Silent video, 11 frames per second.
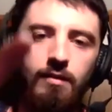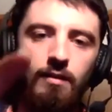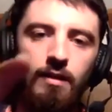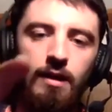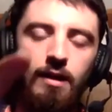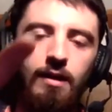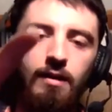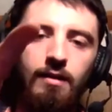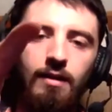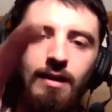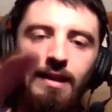
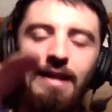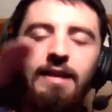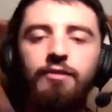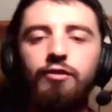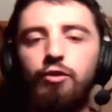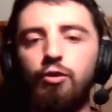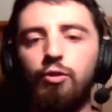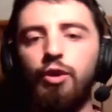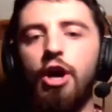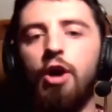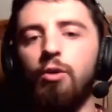a link to
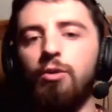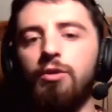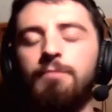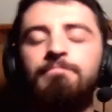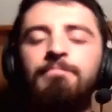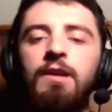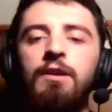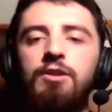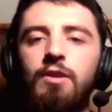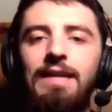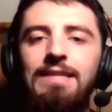known.
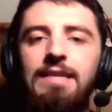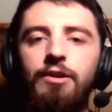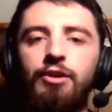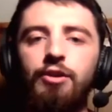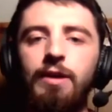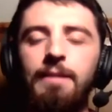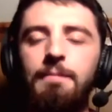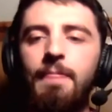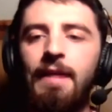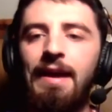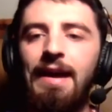So that's how you do it.
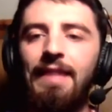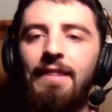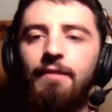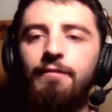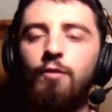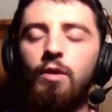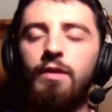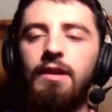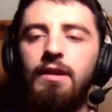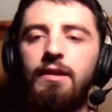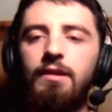And then for
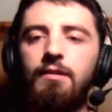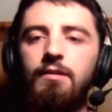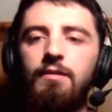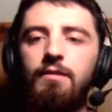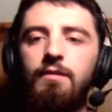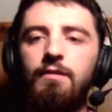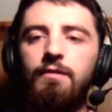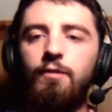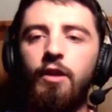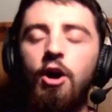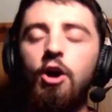the
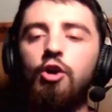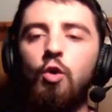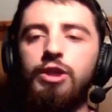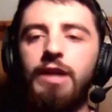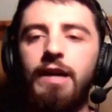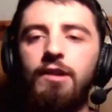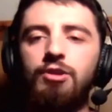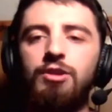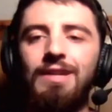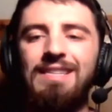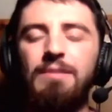hardcore challenge,
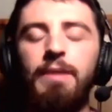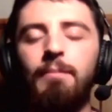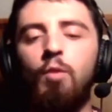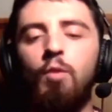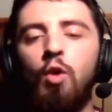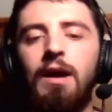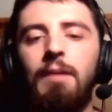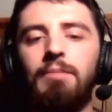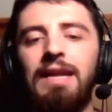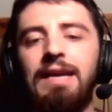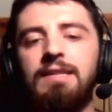it's a bit more
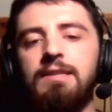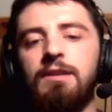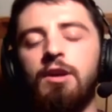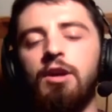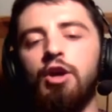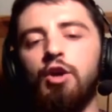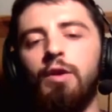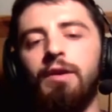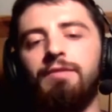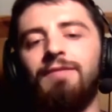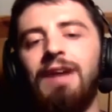complex. You
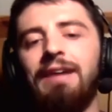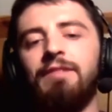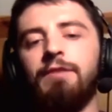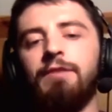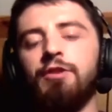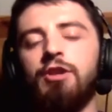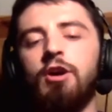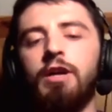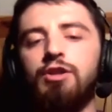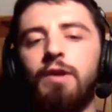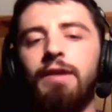have 5 different
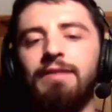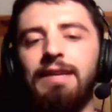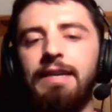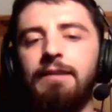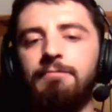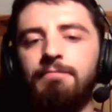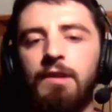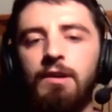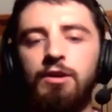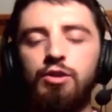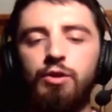targets you have to hit.
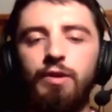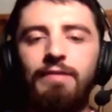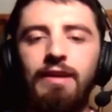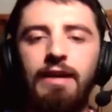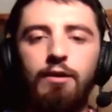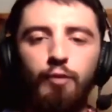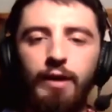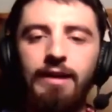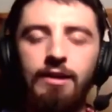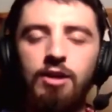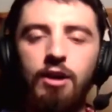So you have to hit a
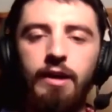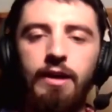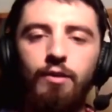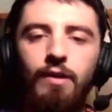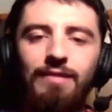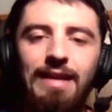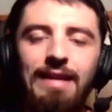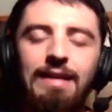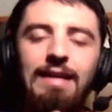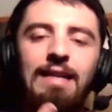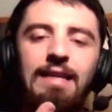reading target, you have to hit
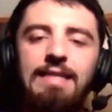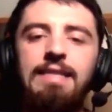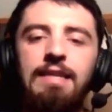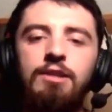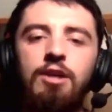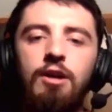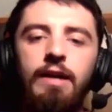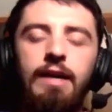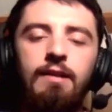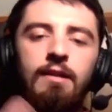a listening target,